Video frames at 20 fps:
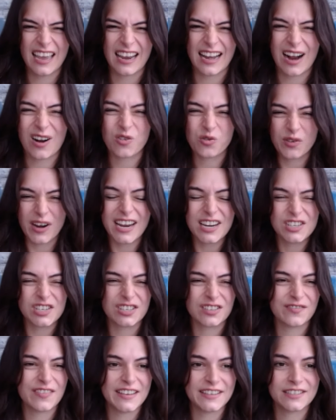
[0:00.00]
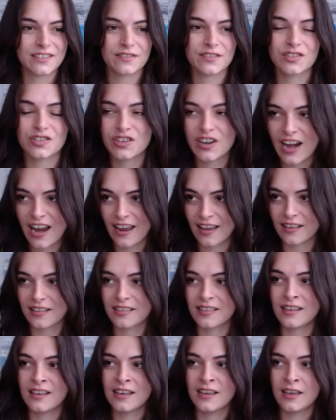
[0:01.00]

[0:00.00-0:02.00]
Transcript: and outrageous feats of strength,